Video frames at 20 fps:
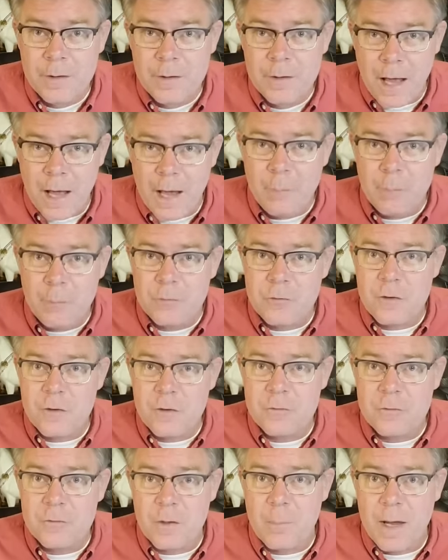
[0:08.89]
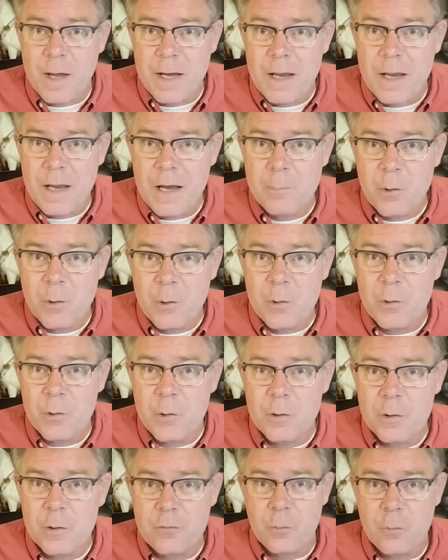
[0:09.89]
I was just at my
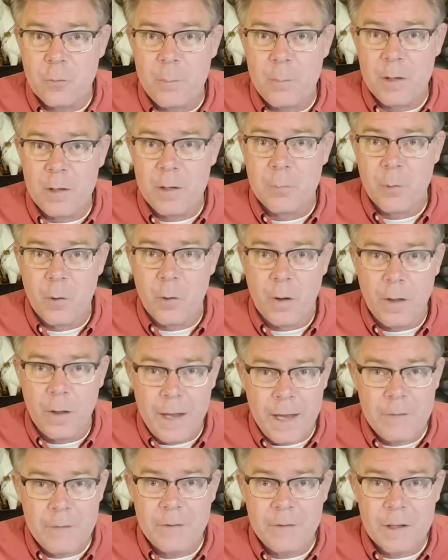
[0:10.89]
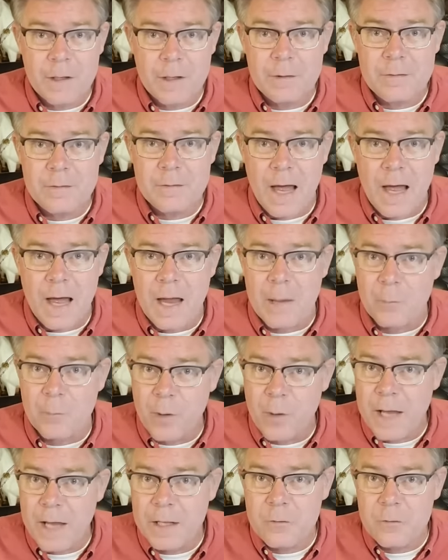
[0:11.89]
neighborhood swimming pool having a good time,
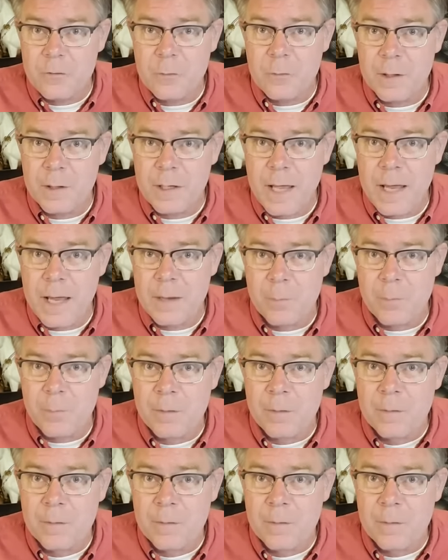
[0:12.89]
ran into a neighbor